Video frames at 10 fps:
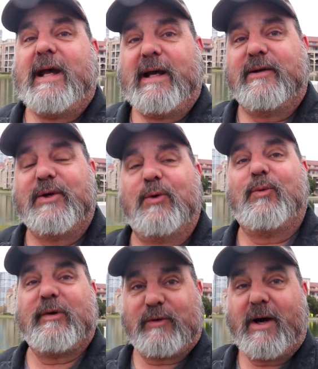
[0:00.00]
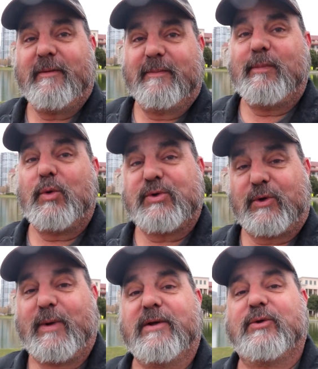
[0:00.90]
and we've gotten most
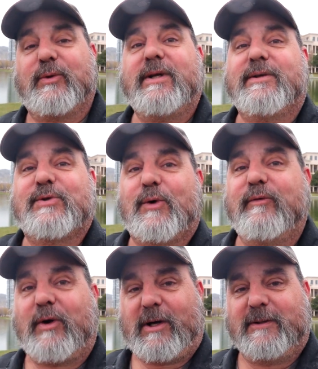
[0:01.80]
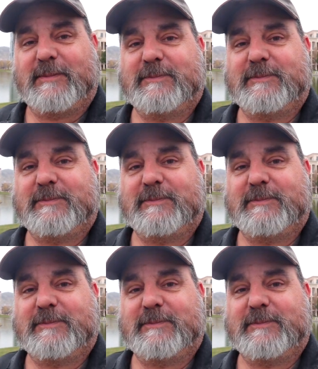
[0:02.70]
of the way through it so far.